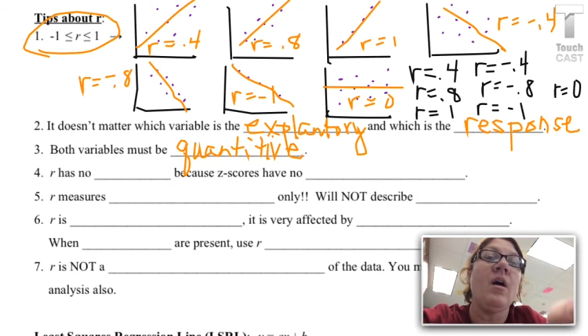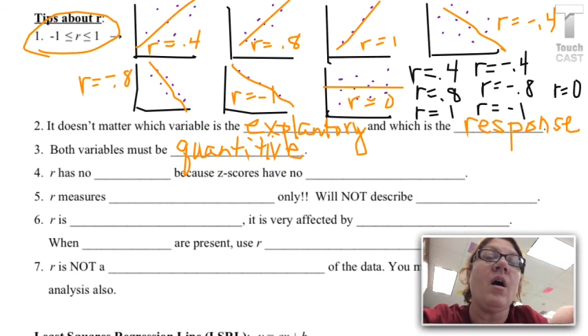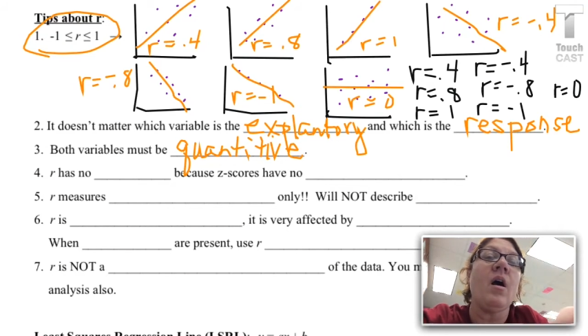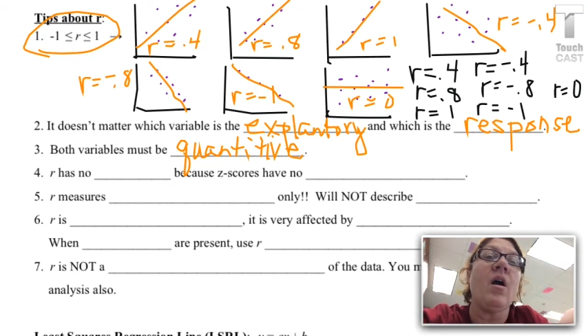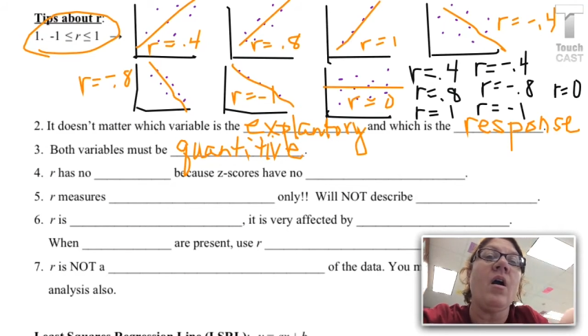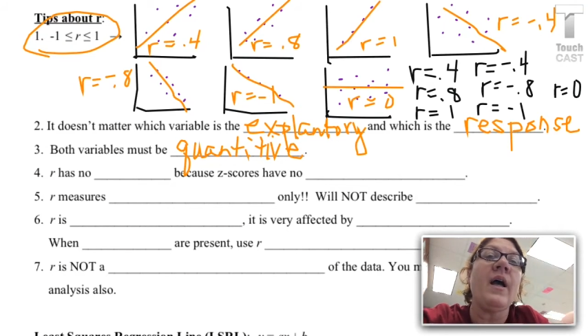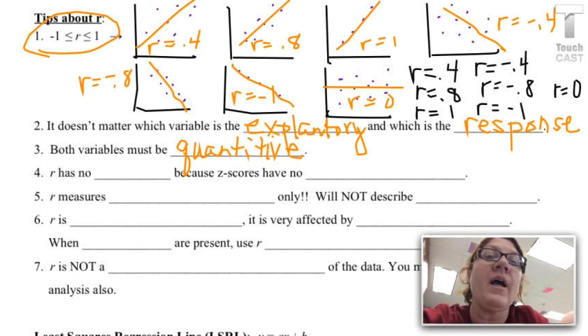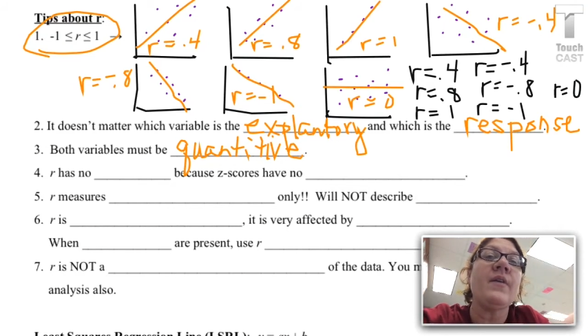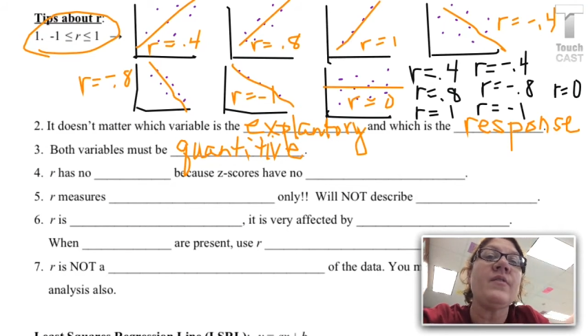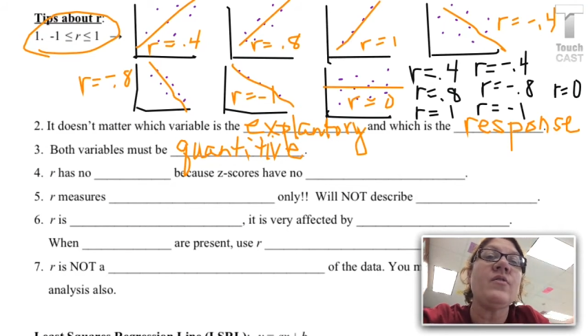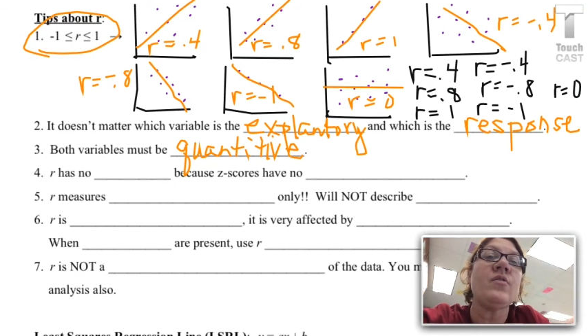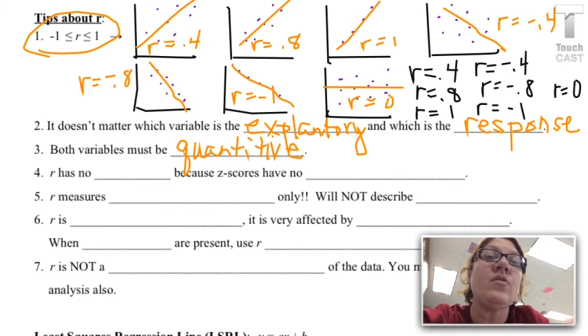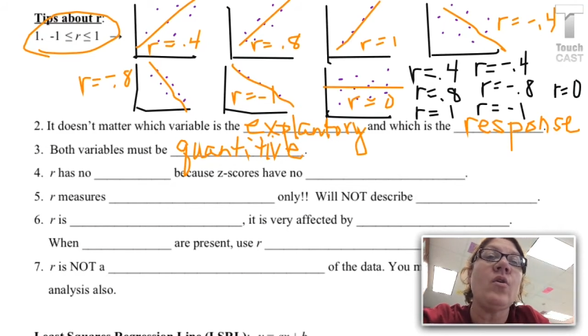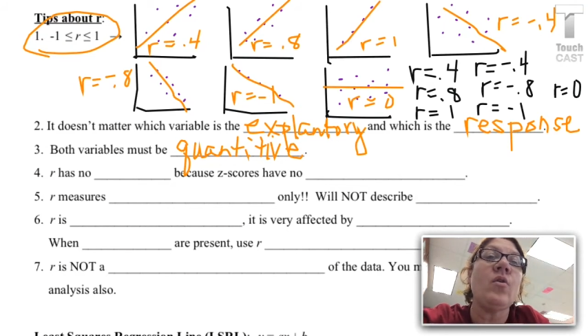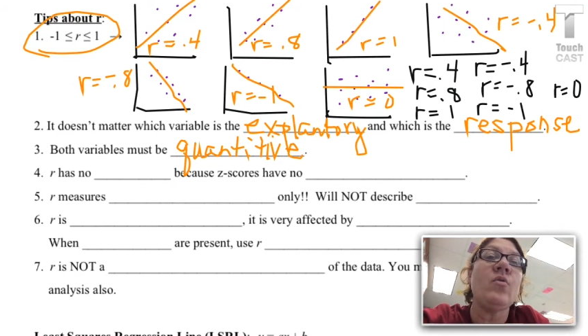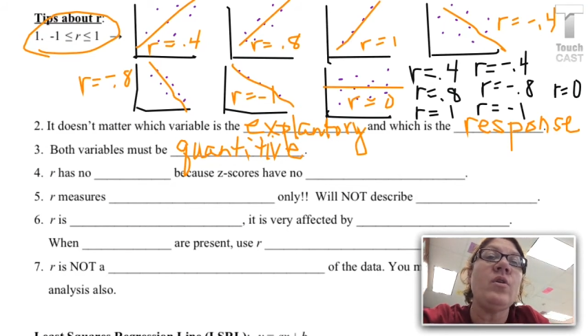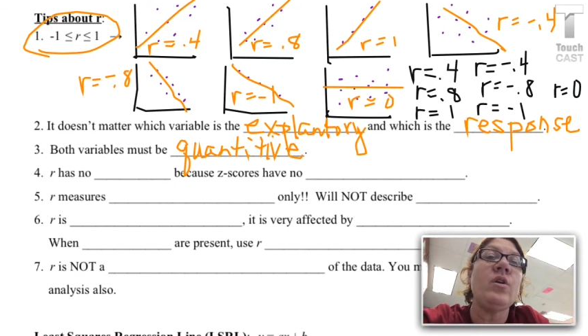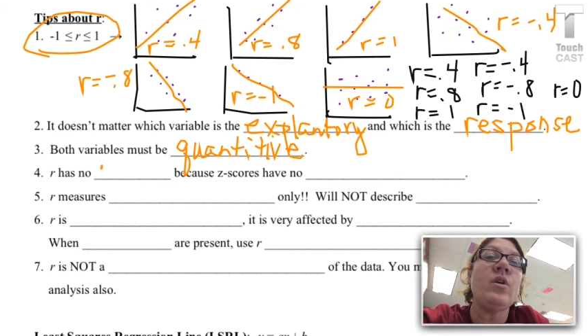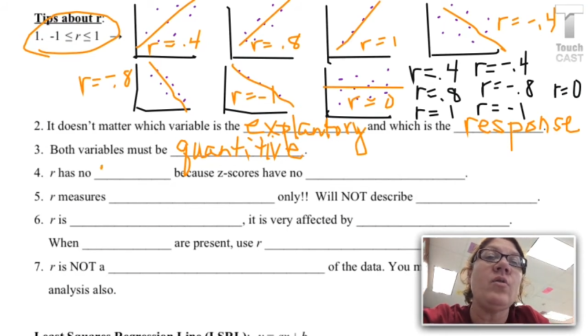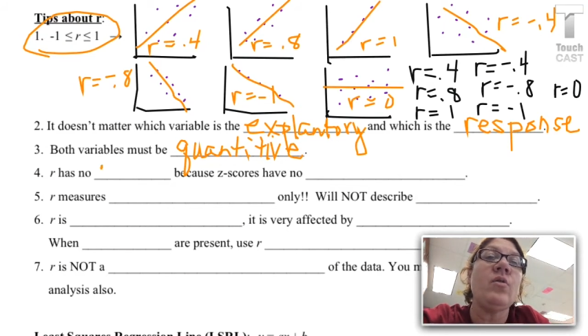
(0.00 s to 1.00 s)
R has
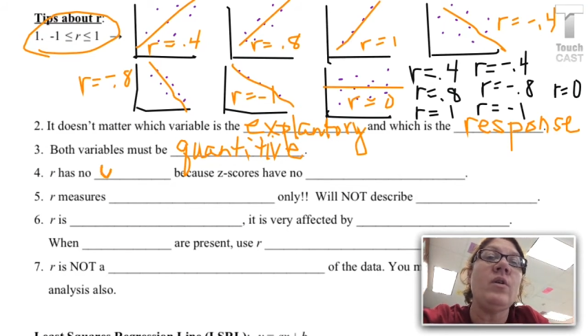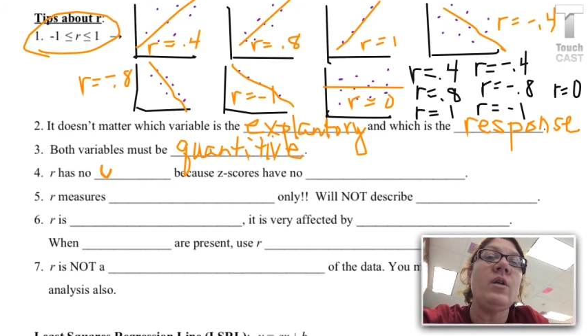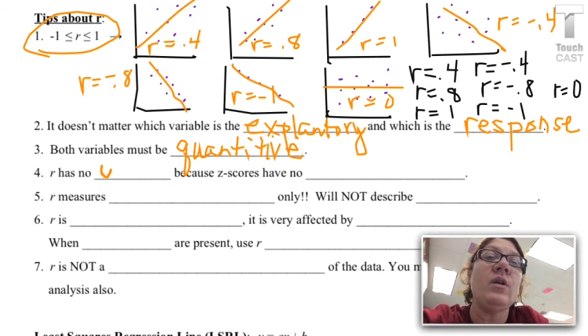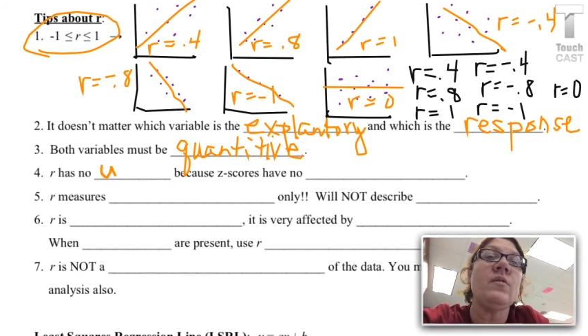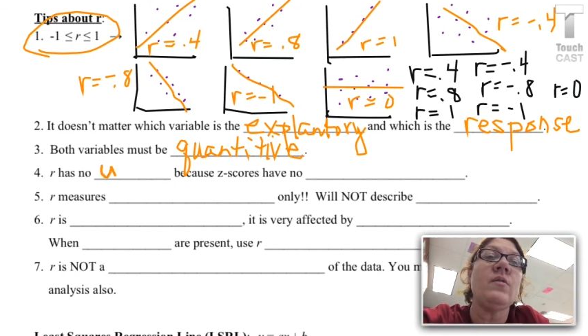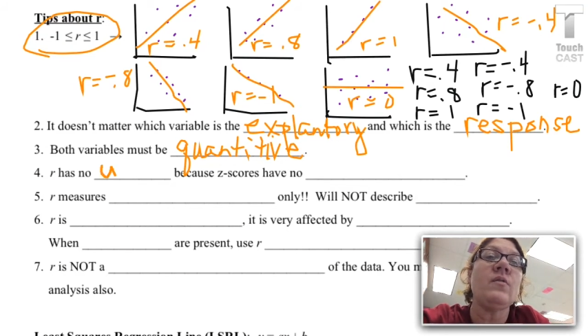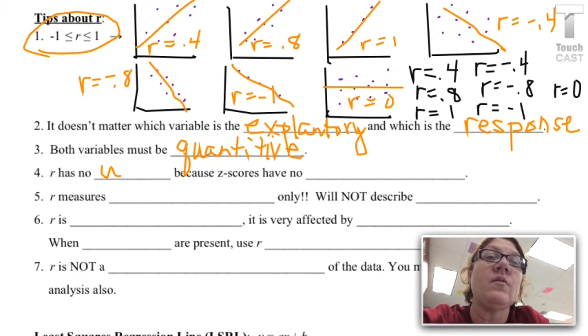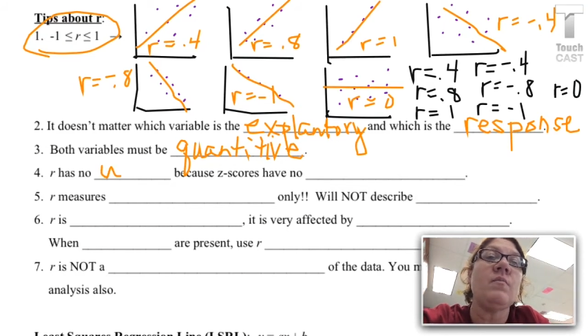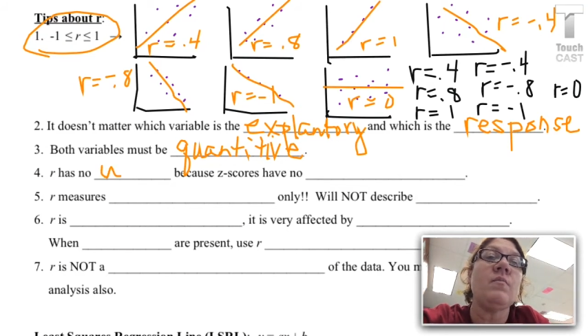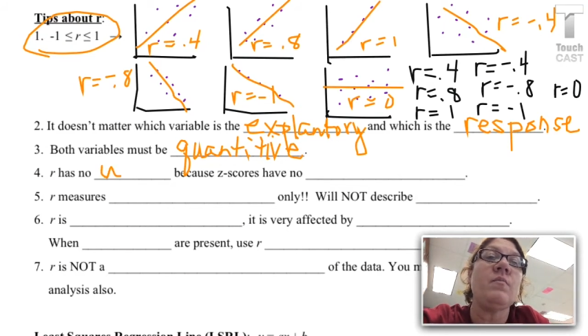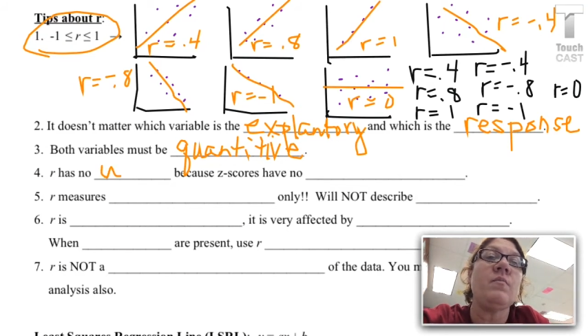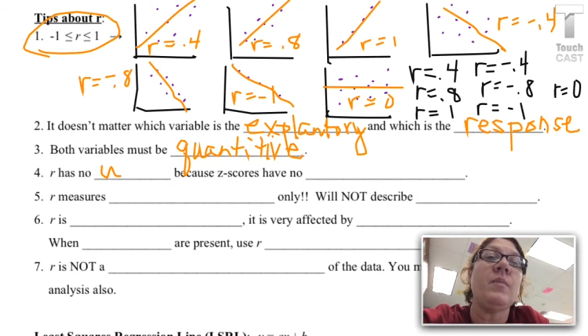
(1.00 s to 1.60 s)
no units